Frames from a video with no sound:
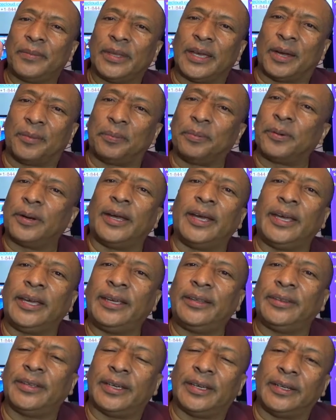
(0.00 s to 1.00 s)
I
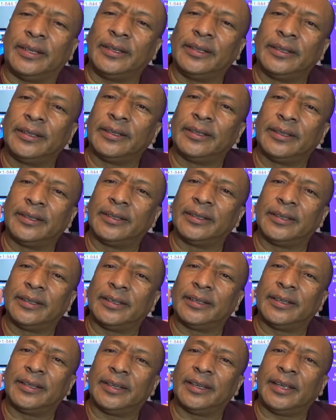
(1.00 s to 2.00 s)
pray that
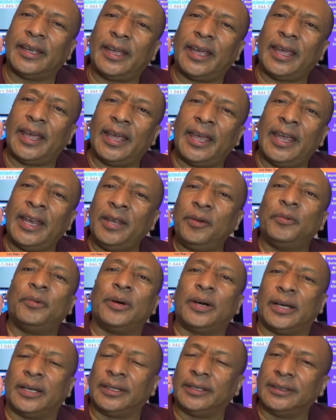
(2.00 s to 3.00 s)

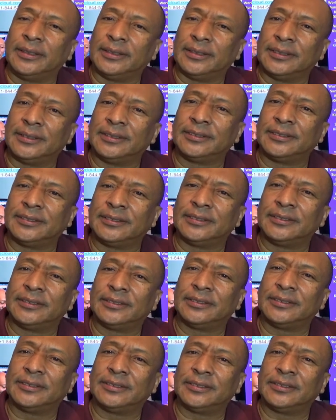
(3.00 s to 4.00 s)
anyone
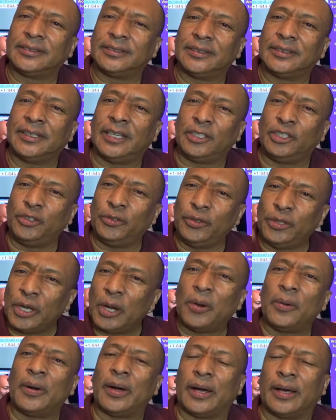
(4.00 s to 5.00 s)
that you
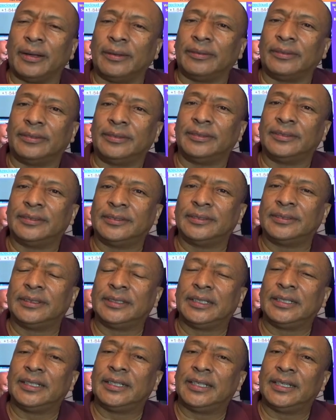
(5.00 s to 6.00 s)
know
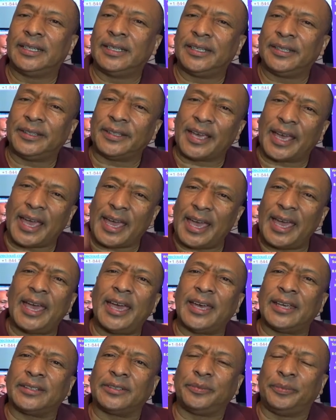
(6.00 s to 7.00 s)
of that
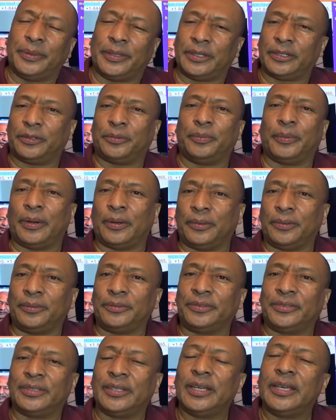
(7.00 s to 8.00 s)
has been
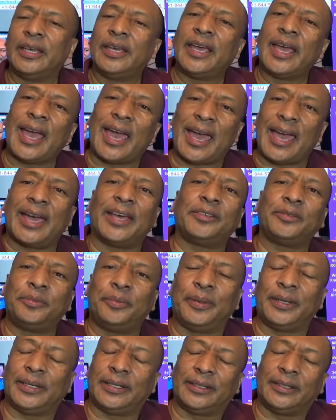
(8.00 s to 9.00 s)
exposed, has
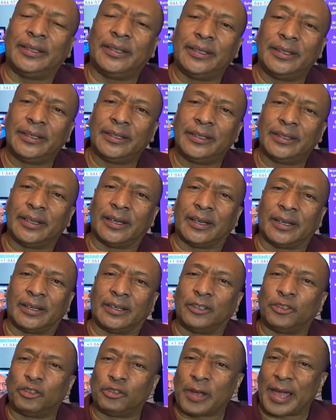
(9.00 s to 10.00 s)
been uh,
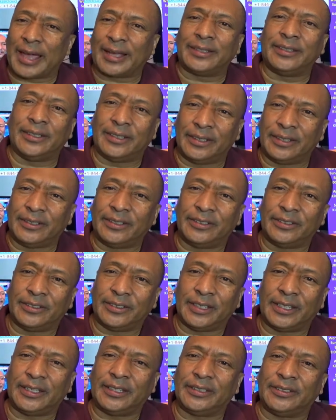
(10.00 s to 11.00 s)
contracted a
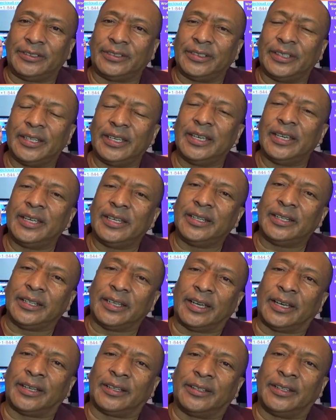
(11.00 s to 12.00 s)
disease,
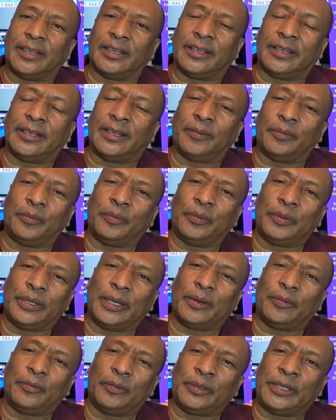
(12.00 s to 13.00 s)
uh, that, that,
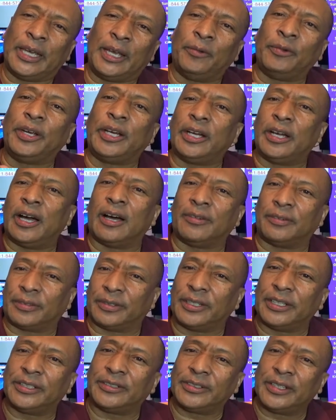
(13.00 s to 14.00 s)
that, they
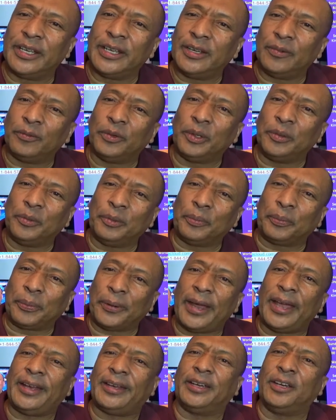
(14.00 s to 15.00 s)
recover. Let's we
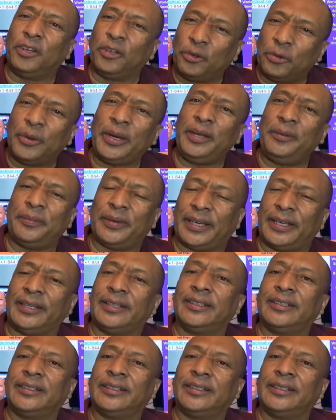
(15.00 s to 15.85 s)
pray in agreement